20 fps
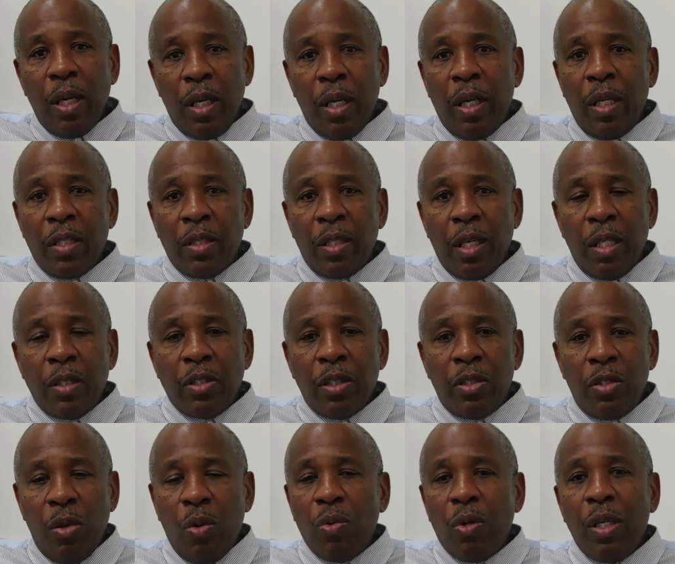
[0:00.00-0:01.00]
Is it
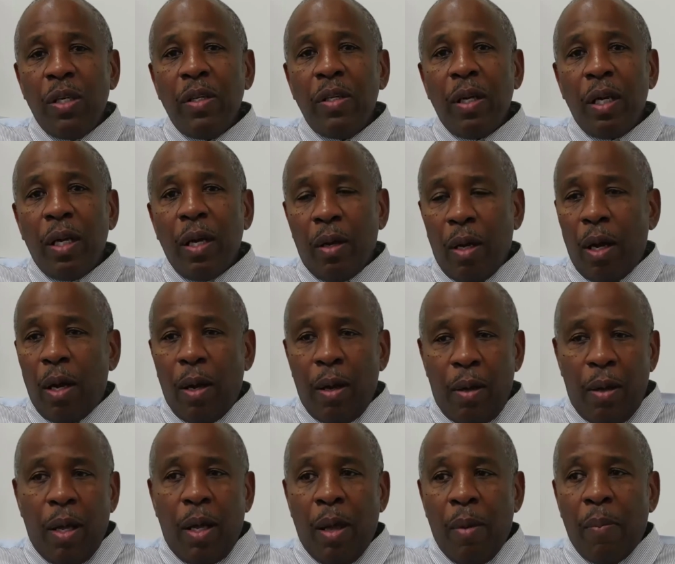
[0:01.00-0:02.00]
totally,
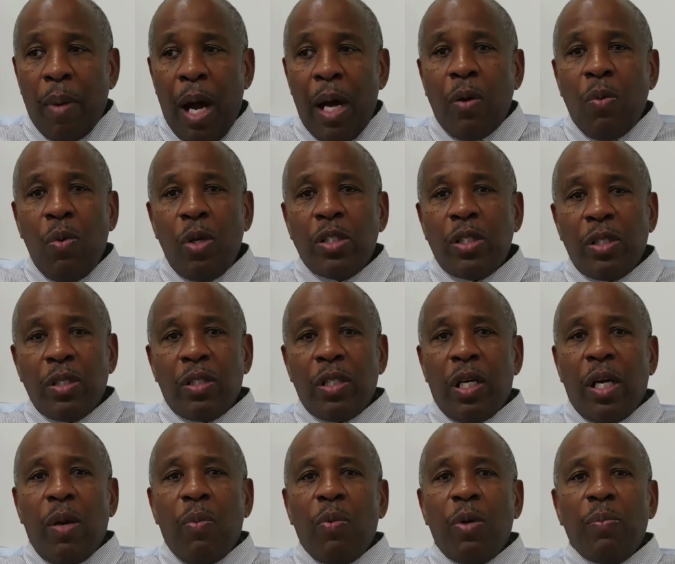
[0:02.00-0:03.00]
and my question to
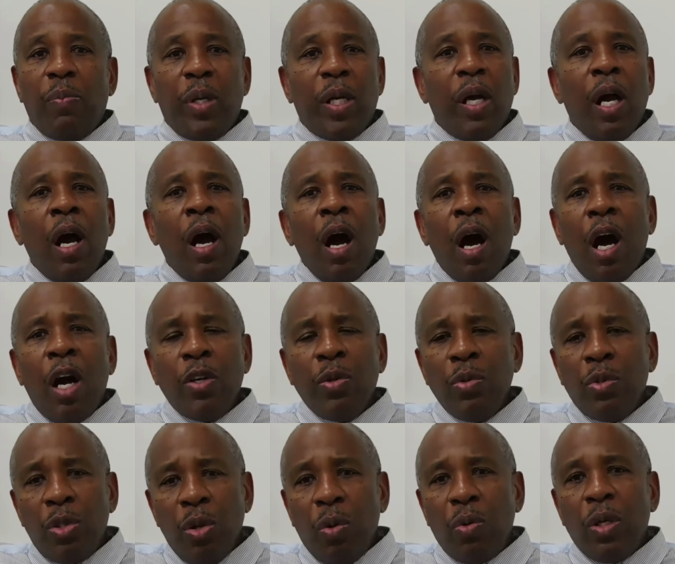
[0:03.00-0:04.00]
them would be, are you
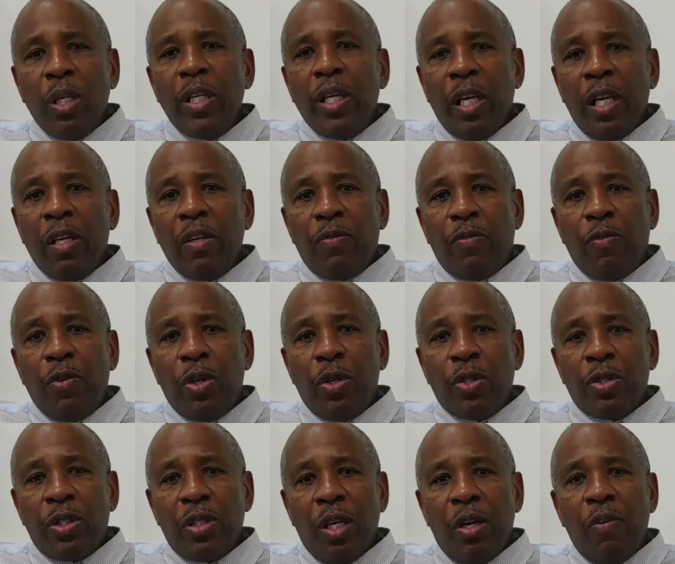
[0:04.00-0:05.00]
totally in it for
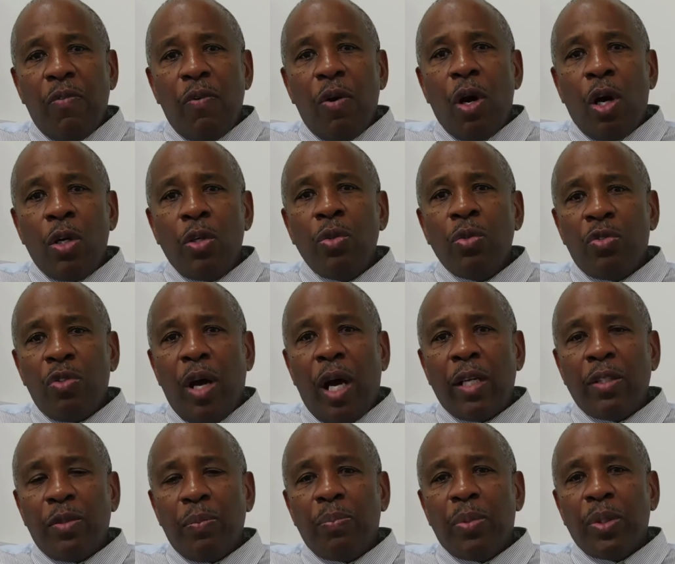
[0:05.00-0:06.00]
yourself, or are you
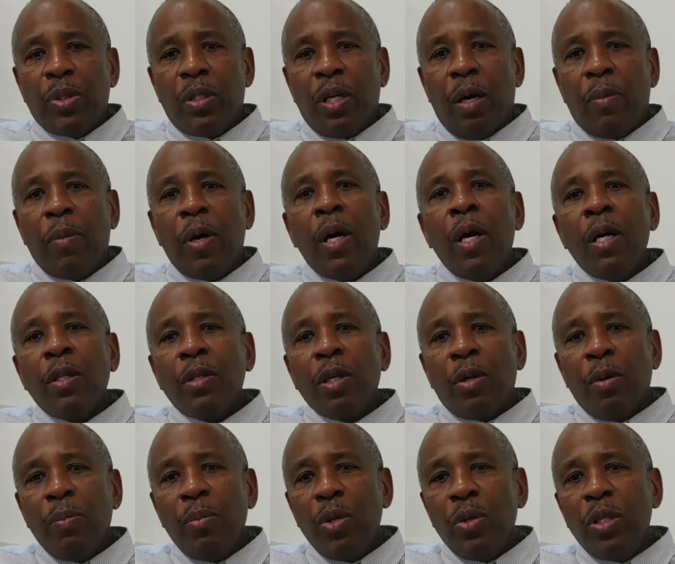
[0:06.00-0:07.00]
trying to build up the
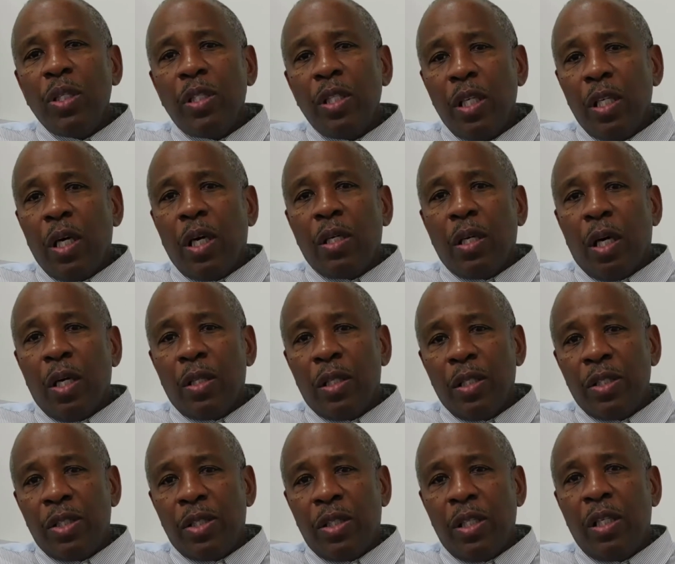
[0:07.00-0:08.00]
community of
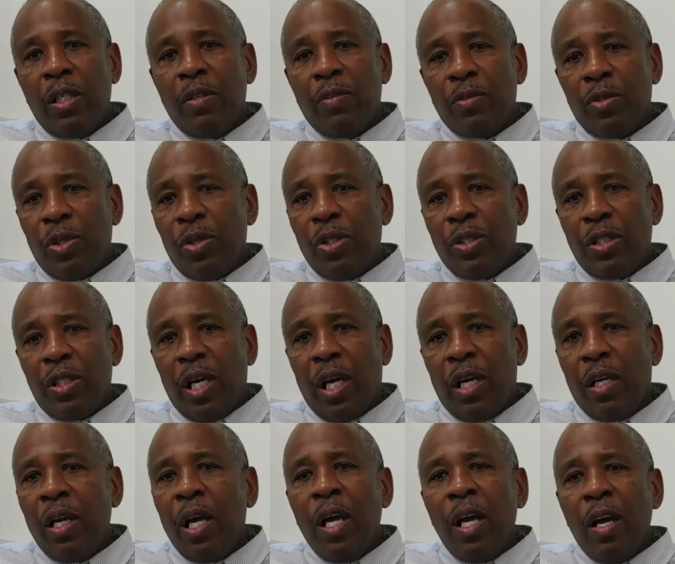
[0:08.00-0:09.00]
this city of
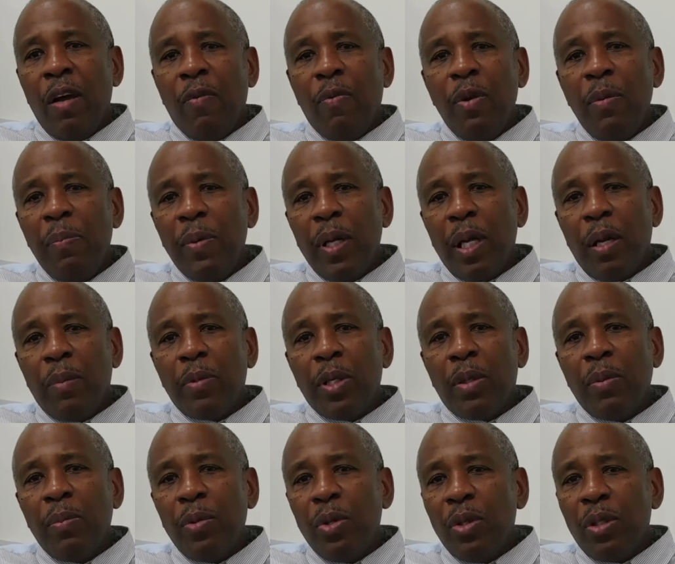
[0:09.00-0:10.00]
Georgetown? If we build up the
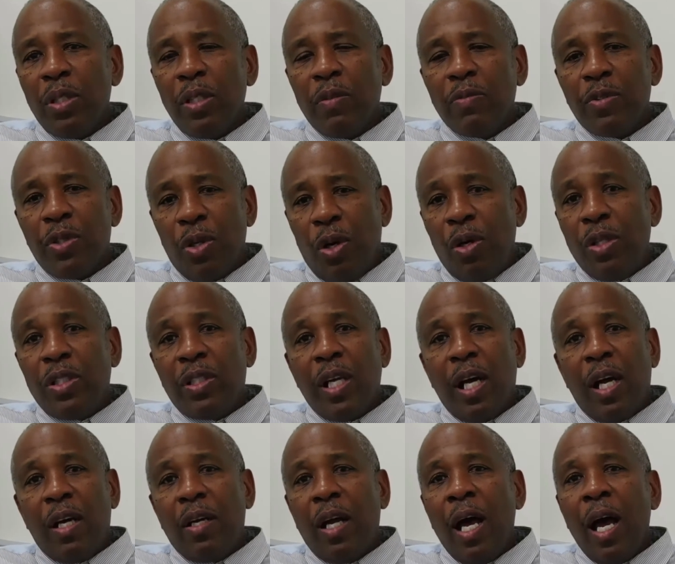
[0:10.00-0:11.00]
community of
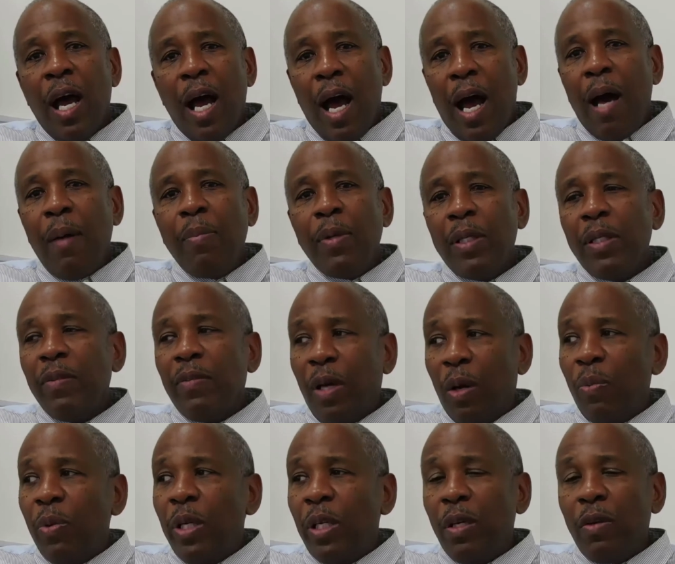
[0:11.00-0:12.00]
Georgetown, I believe
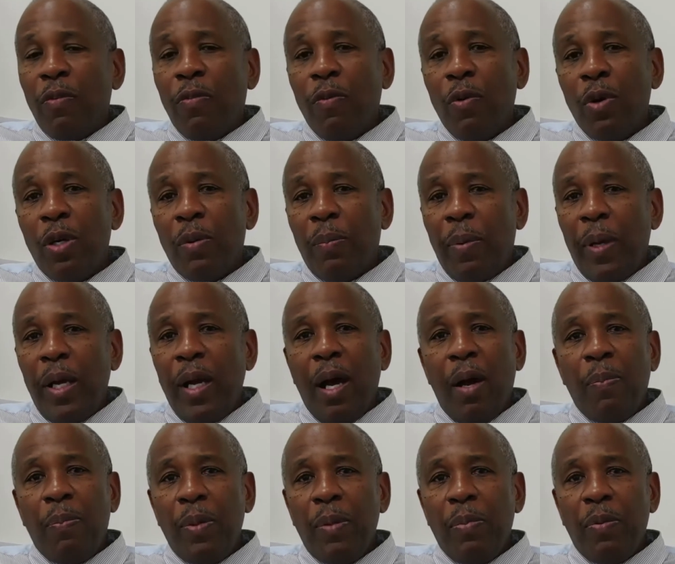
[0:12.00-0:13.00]
that we can afford to pay
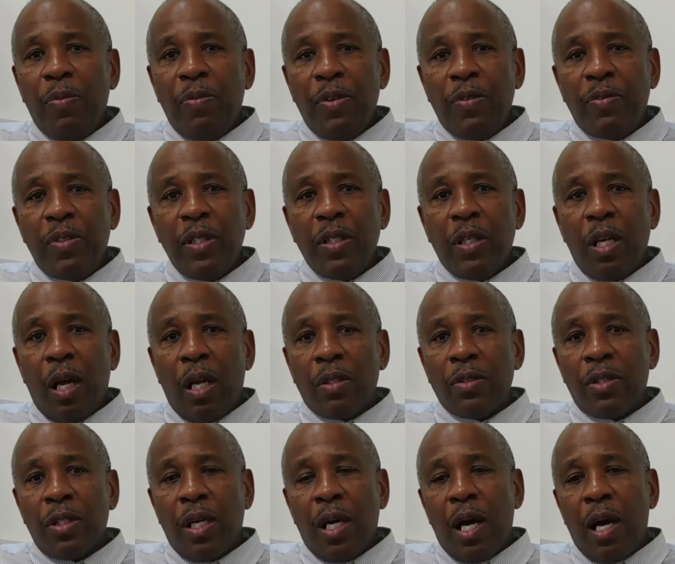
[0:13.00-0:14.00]
our people
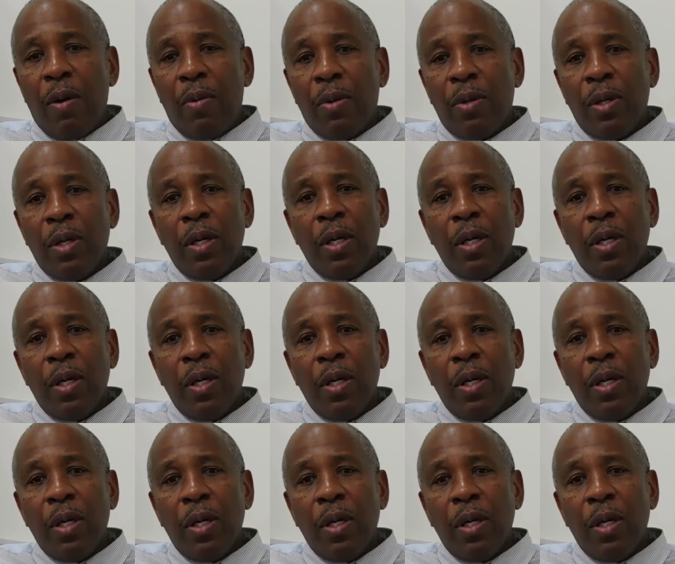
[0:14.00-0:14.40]
$15 an hour.